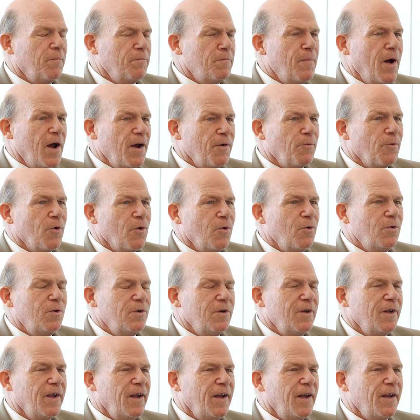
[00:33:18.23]
my role
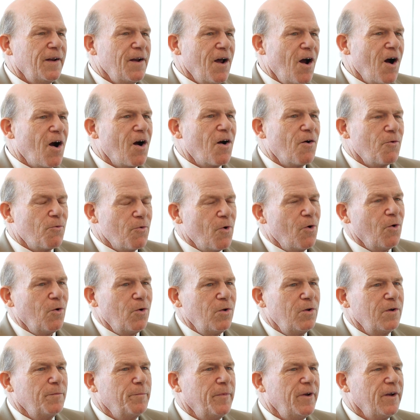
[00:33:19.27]
and our role,
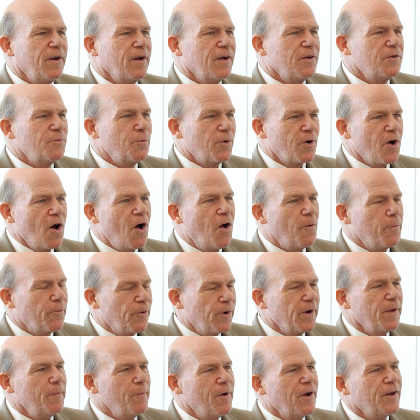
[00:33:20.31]
because we're all
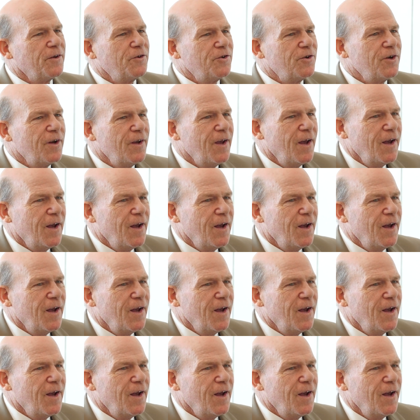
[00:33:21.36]
pretty much